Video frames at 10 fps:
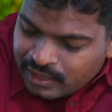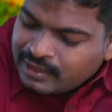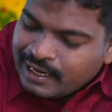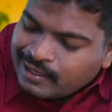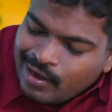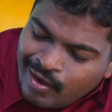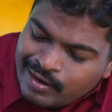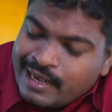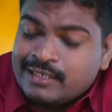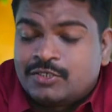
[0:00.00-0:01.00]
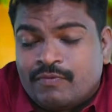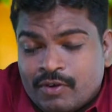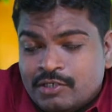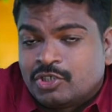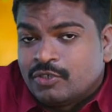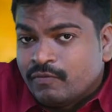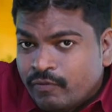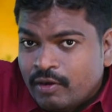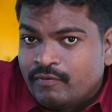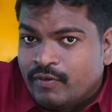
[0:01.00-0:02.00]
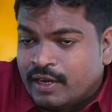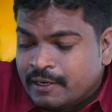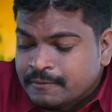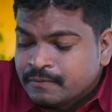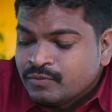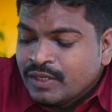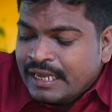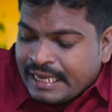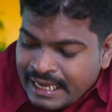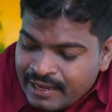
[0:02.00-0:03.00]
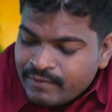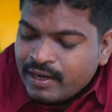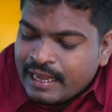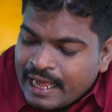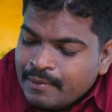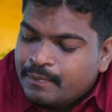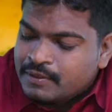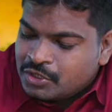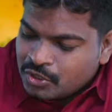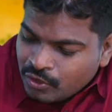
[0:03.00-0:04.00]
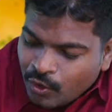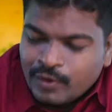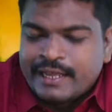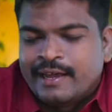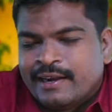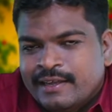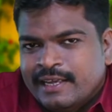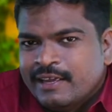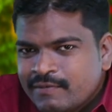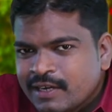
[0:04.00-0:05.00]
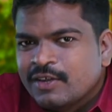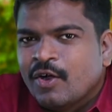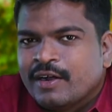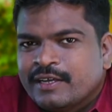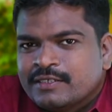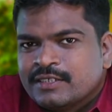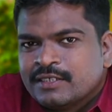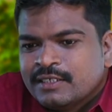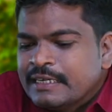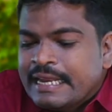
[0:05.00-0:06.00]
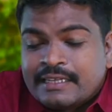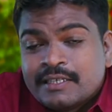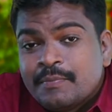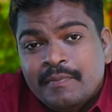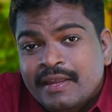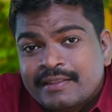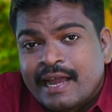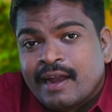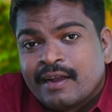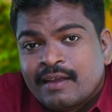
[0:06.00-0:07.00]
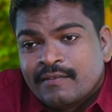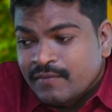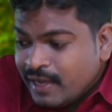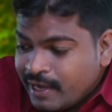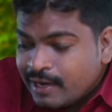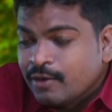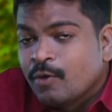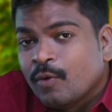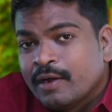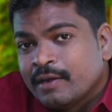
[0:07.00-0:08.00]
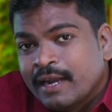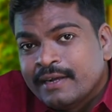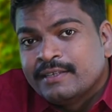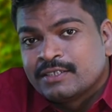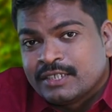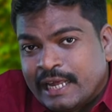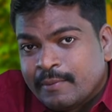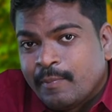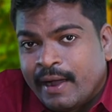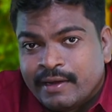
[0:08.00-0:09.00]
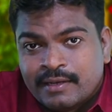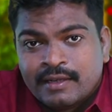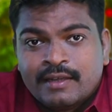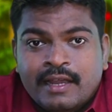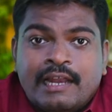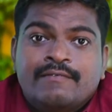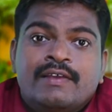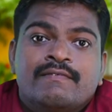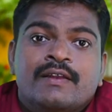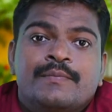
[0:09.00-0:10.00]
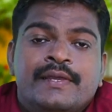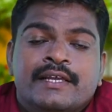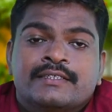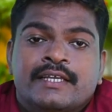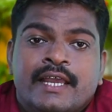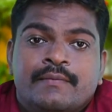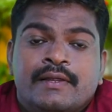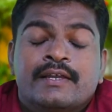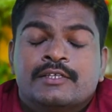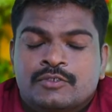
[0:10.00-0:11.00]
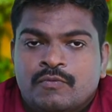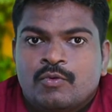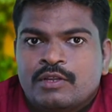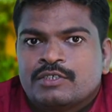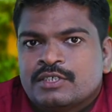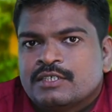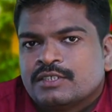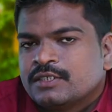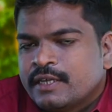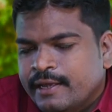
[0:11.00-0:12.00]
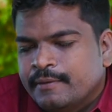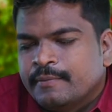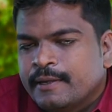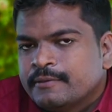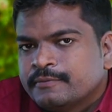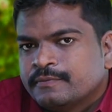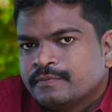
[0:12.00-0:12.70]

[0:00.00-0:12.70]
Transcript: that God has for us to fulfill, He will help us to go there. He will guard us. It doesn't mean that we can go and let the snake bite and we will be escaped. It is foolishness. Amen.